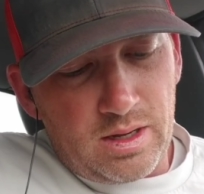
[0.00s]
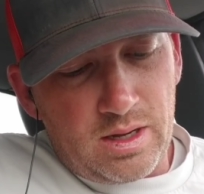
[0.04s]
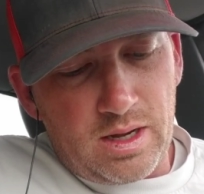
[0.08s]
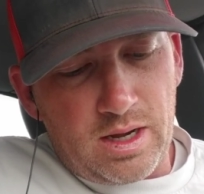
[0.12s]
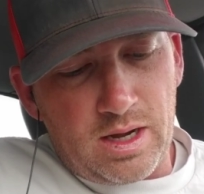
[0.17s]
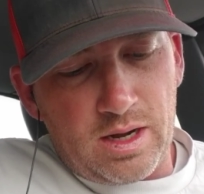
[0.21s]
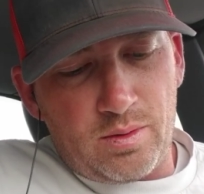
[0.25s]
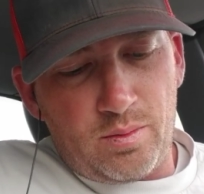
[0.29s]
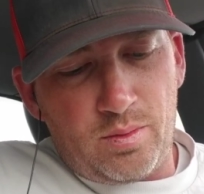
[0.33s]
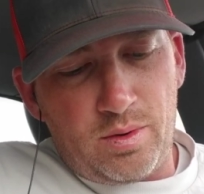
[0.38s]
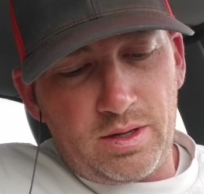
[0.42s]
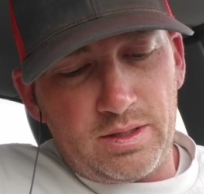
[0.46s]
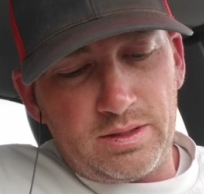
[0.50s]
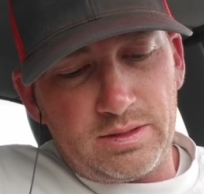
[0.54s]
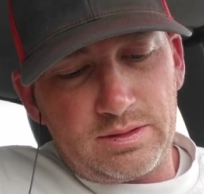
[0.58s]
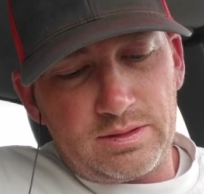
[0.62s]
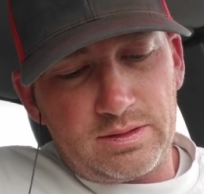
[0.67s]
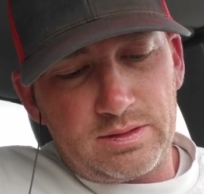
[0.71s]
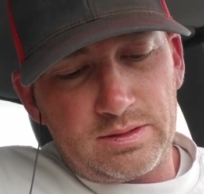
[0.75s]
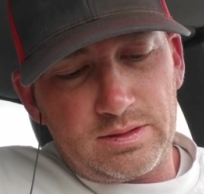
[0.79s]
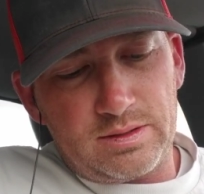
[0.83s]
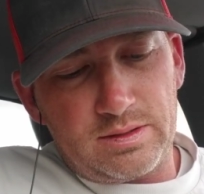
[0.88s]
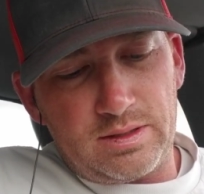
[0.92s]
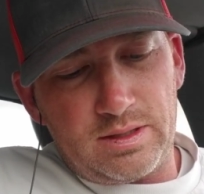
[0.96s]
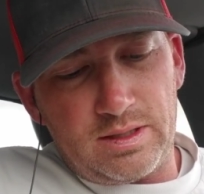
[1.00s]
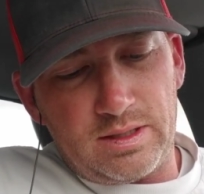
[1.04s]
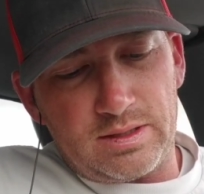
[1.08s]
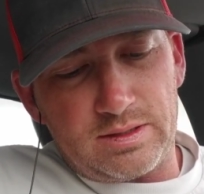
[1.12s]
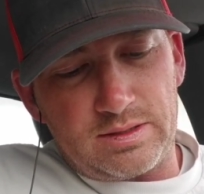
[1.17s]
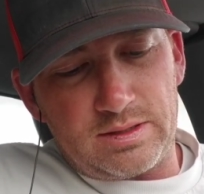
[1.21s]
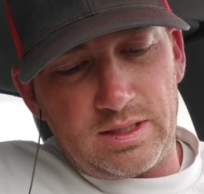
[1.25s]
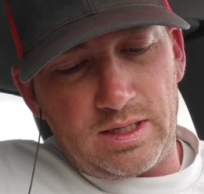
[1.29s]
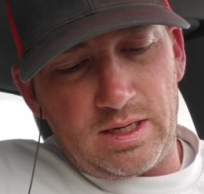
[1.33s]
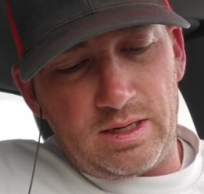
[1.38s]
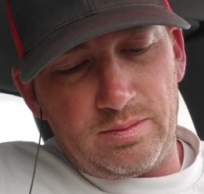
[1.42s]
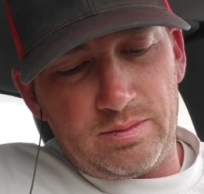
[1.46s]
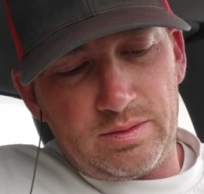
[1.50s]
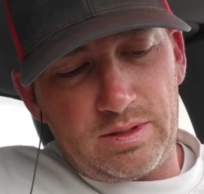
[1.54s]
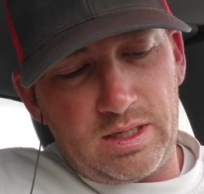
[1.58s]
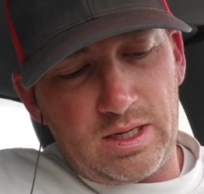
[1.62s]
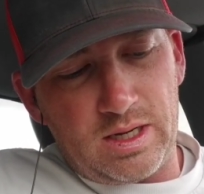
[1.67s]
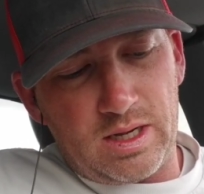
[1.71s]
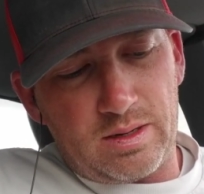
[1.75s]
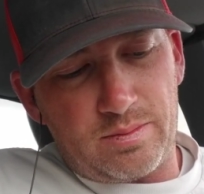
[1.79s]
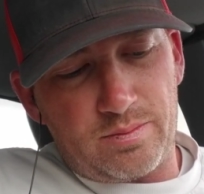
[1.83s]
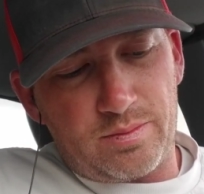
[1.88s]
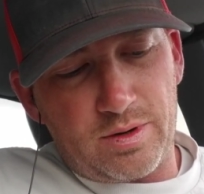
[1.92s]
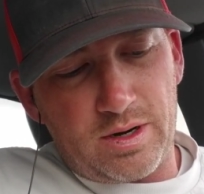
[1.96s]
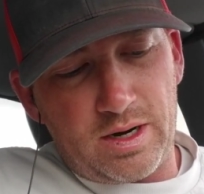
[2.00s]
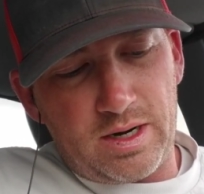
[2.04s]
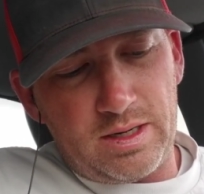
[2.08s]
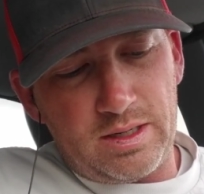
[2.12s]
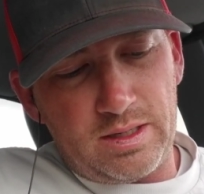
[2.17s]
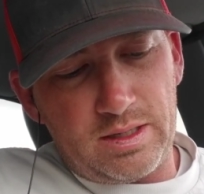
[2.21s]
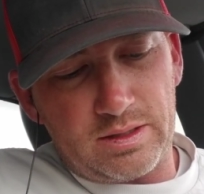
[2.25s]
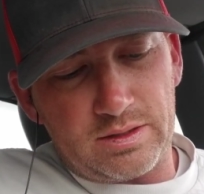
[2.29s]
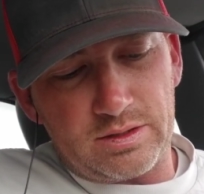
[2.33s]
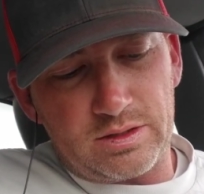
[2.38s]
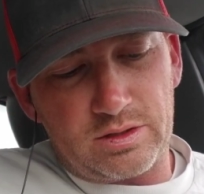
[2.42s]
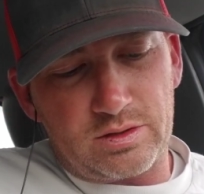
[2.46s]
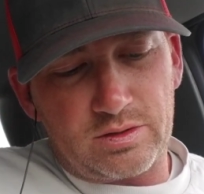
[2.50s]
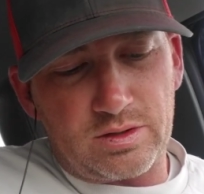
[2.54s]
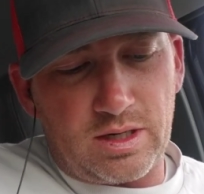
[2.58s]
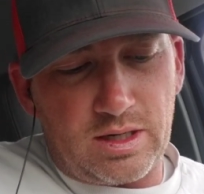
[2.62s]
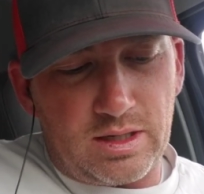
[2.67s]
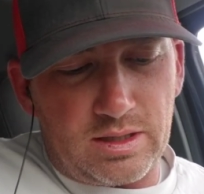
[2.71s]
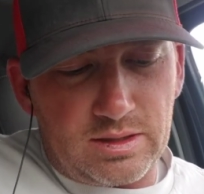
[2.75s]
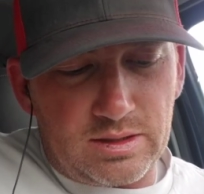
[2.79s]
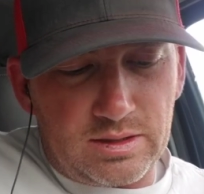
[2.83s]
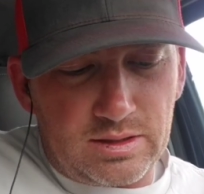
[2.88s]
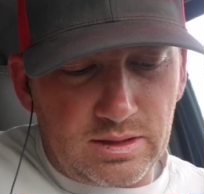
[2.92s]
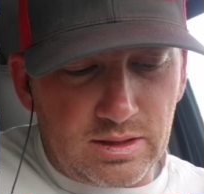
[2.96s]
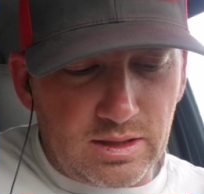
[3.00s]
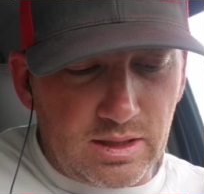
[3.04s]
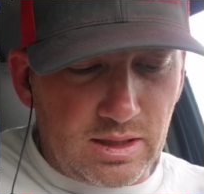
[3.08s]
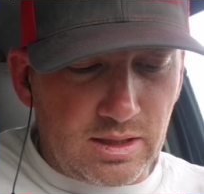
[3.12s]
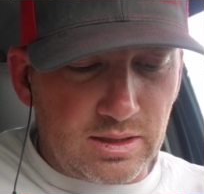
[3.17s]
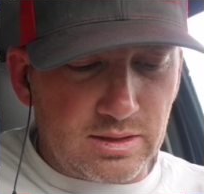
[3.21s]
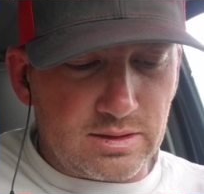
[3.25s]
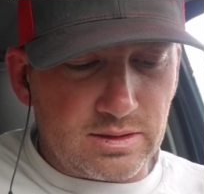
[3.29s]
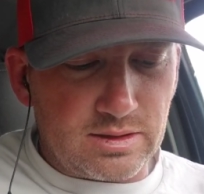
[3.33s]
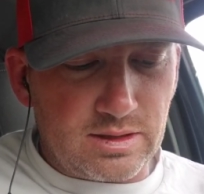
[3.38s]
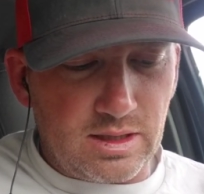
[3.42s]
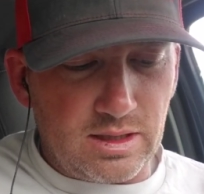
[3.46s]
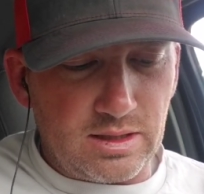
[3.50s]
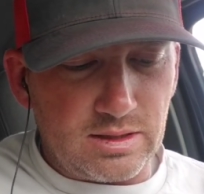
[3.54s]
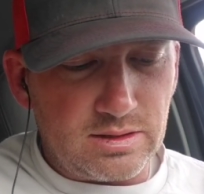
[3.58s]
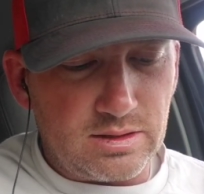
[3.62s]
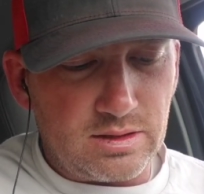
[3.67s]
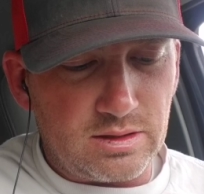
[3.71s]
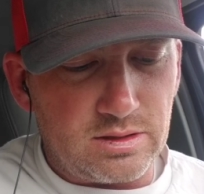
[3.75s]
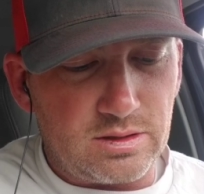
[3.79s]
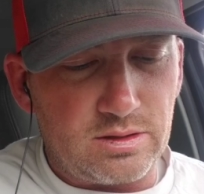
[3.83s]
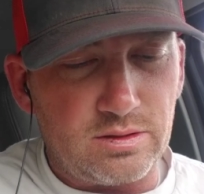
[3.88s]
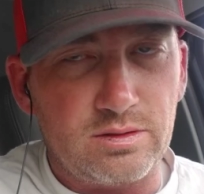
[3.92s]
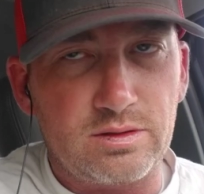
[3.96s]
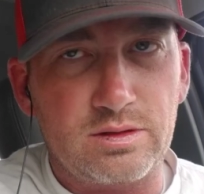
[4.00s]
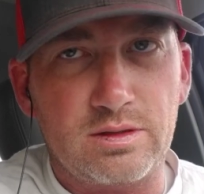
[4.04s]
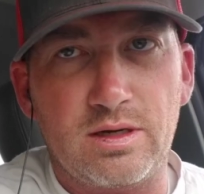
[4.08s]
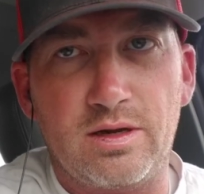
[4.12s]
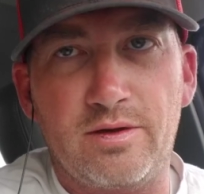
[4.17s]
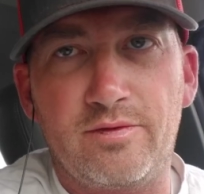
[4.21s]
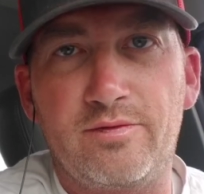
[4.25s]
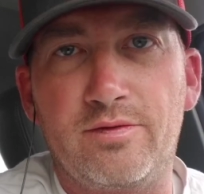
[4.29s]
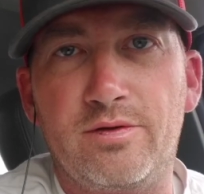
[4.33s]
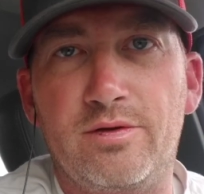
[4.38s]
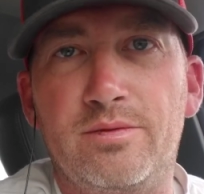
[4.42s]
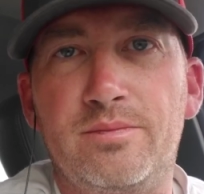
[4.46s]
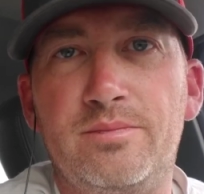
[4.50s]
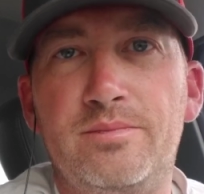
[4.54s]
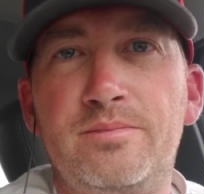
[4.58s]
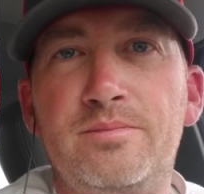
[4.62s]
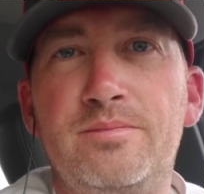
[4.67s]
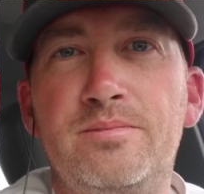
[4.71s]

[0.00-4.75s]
At once, it seemed, he had brightened and straightened and ceased to snuffle.